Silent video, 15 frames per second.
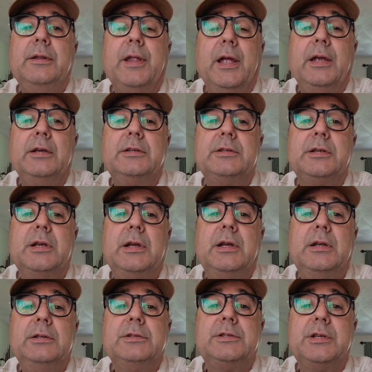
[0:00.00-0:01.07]
Thanks,
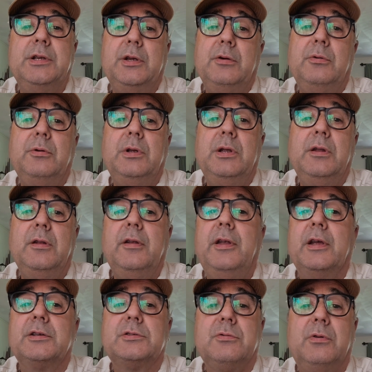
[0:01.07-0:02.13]
and see you in the
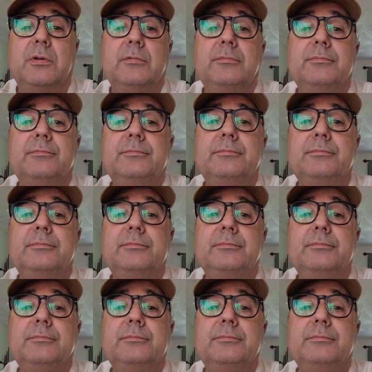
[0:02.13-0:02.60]
next one.